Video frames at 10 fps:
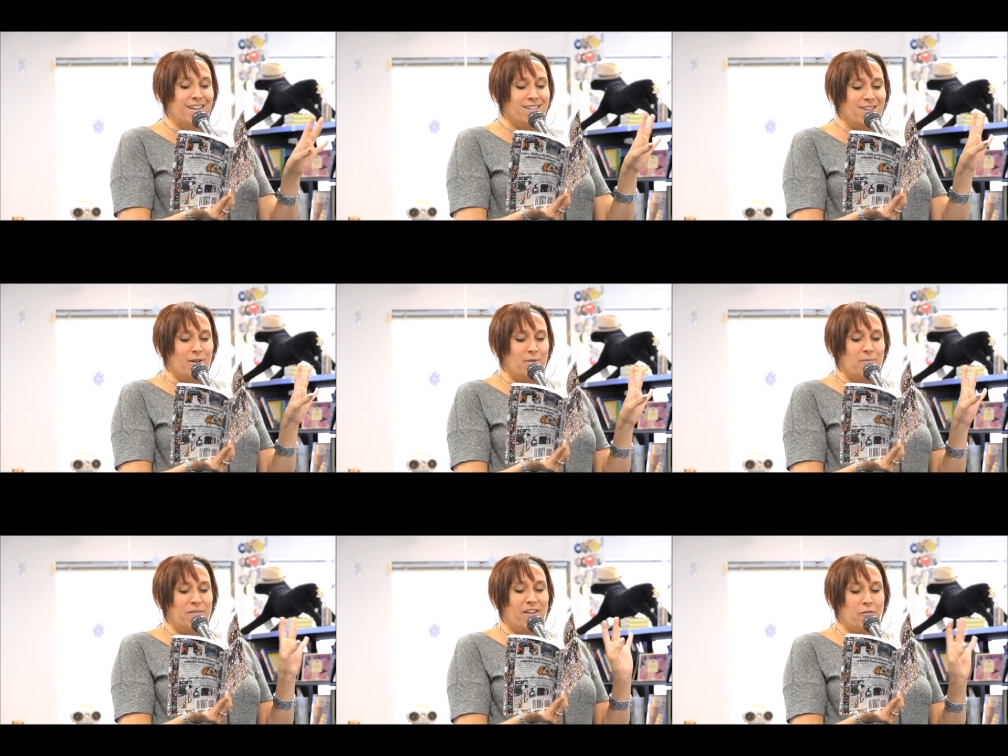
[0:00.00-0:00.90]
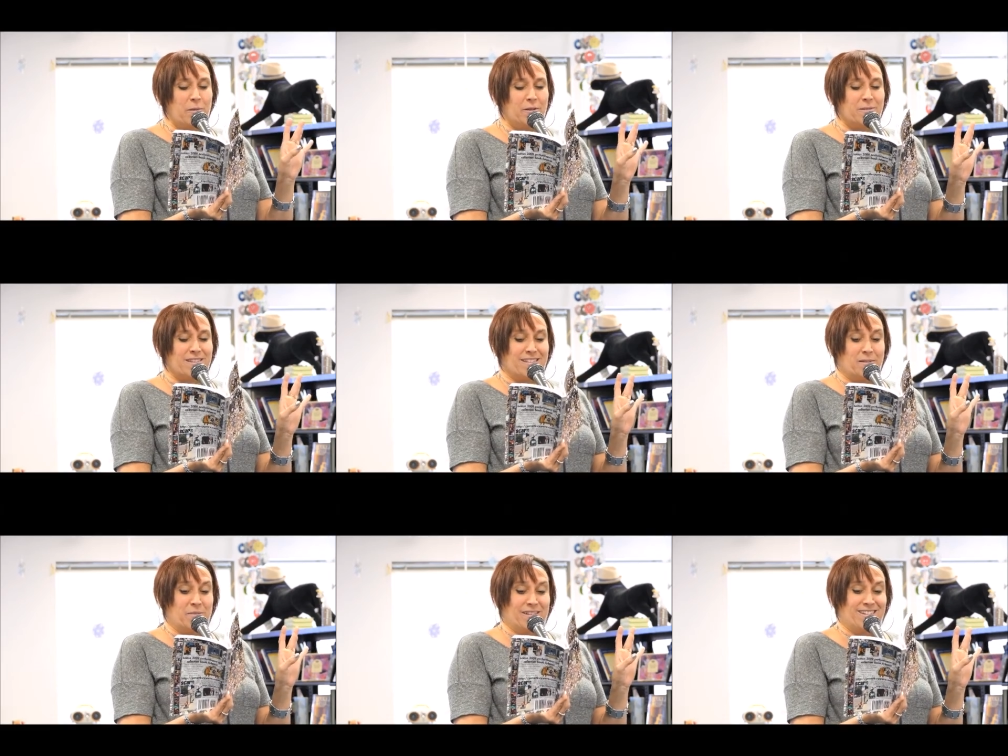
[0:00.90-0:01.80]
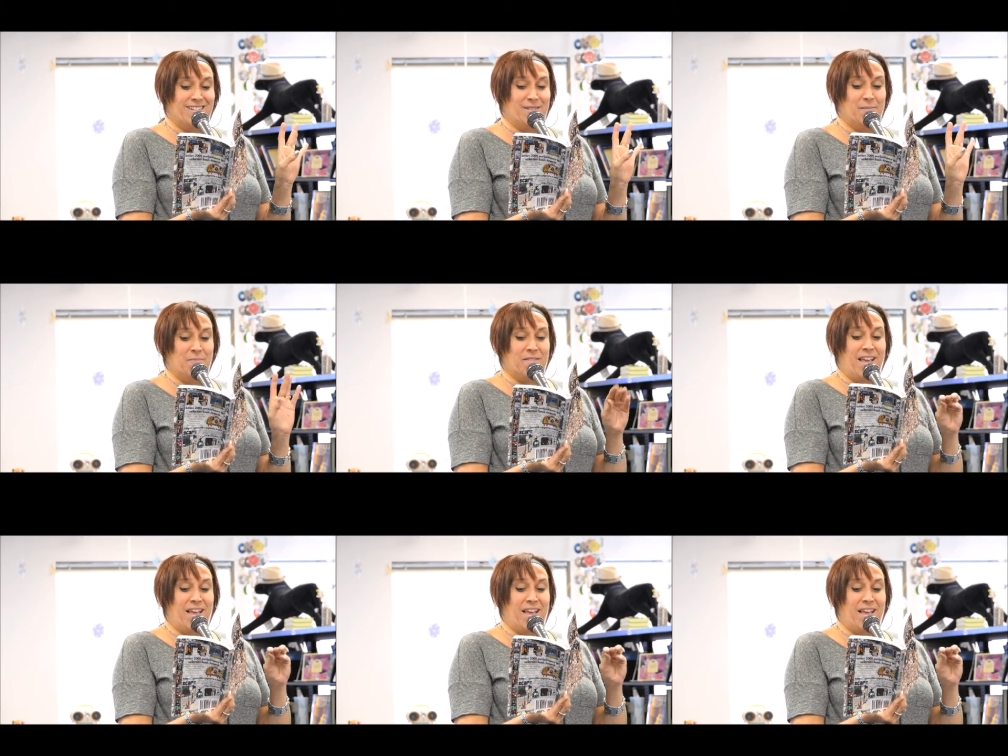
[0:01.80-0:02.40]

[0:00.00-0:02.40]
So everybody was in the place.